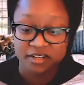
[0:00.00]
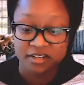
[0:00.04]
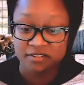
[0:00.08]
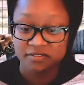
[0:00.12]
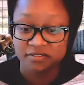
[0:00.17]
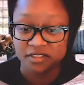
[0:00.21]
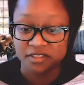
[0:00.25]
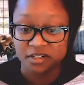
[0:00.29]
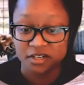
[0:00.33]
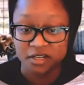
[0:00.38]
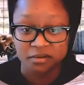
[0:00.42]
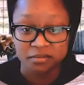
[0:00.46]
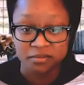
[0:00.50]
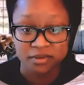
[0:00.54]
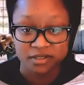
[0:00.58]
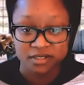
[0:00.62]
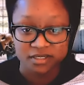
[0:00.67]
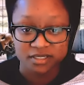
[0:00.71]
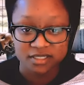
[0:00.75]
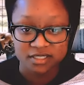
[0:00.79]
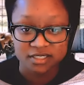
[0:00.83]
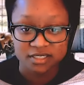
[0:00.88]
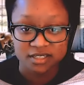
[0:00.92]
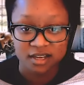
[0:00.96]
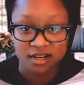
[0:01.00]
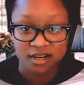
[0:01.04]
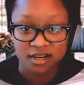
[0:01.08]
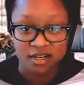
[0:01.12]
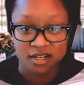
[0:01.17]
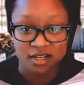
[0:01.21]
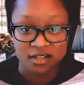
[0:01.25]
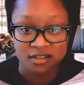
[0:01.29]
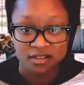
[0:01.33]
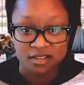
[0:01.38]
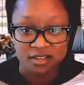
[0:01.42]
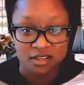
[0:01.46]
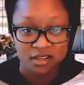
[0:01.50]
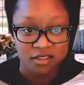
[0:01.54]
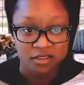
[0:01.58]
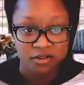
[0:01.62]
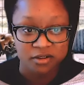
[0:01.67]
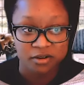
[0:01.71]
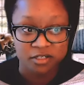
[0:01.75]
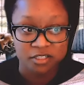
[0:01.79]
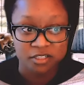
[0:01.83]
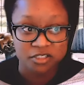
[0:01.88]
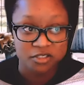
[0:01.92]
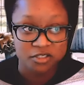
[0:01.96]
of the numbers.
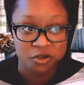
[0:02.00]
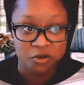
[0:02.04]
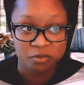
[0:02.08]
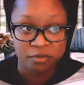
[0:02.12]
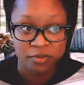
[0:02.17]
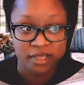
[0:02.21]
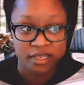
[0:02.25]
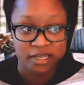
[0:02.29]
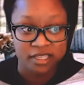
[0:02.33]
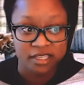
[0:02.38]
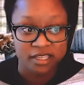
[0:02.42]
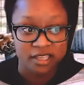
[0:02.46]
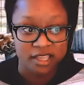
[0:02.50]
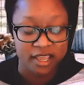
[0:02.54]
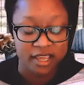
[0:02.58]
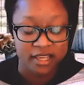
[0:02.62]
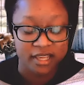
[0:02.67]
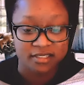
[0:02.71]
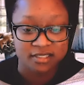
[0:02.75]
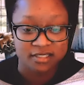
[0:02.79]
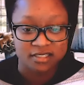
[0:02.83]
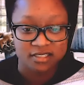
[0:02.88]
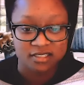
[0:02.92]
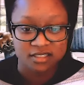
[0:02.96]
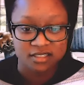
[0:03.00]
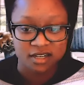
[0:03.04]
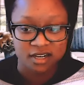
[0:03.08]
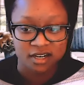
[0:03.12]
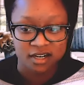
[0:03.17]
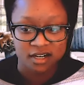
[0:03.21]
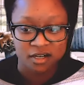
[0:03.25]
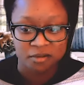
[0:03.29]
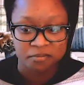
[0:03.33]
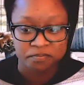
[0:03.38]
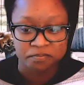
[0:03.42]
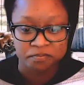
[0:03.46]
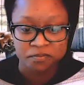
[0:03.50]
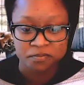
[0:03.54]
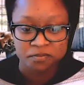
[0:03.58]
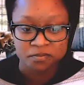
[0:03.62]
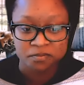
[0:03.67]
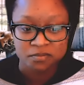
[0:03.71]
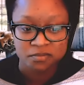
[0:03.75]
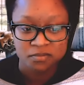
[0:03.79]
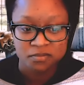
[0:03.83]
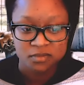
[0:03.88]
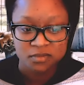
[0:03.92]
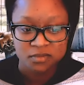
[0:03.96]
There are so many, and
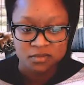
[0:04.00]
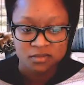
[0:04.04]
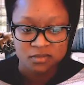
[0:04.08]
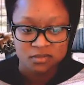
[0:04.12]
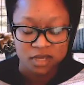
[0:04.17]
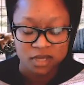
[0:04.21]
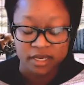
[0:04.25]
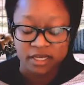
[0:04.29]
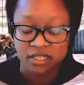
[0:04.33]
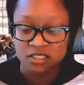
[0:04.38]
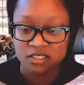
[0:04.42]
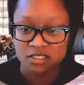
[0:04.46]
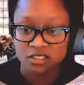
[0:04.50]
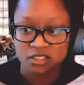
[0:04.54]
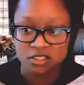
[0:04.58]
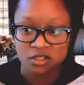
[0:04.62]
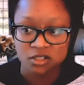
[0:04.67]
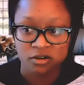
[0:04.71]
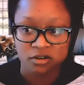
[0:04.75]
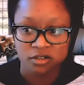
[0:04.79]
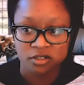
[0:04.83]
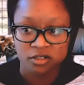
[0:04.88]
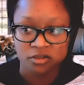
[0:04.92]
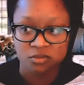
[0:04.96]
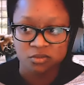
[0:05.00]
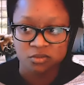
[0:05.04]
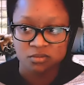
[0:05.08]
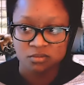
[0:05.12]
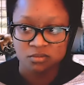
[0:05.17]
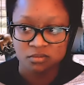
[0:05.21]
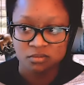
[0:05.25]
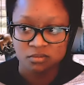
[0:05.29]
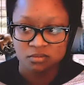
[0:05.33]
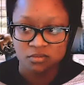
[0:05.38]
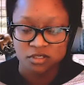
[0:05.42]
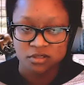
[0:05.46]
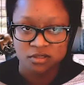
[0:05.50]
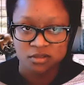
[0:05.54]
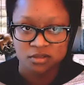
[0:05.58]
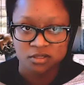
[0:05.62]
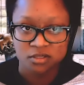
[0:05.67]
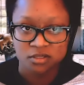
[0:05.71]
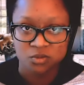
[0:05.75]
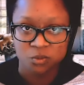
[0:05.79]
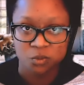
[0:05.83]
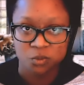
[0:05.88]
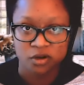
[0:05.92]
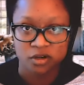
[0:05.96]
I actually started
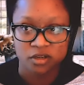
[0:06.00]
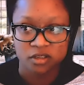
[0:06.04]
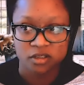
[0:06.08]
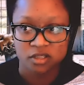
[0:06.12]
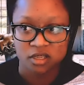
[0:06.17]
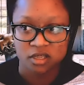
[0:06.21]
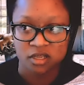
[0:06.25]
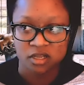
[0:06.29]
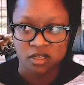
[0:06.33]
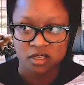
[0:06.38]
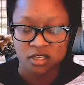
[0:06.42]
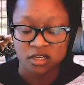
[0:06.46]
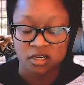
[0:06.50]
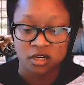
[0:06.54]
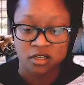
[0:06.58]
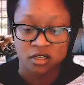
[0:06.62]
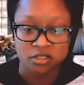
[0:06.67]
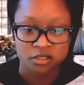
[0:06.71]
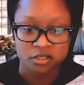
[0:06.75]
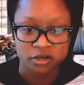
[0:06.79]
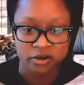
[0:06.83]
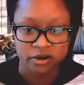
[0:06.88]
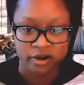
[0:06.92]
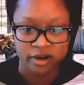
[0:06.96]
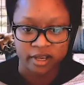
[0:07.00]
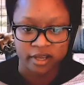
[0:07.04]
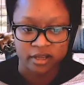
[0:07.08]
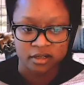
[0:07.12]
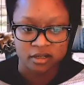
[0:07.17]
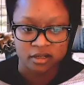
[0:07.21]
this work in undergrad.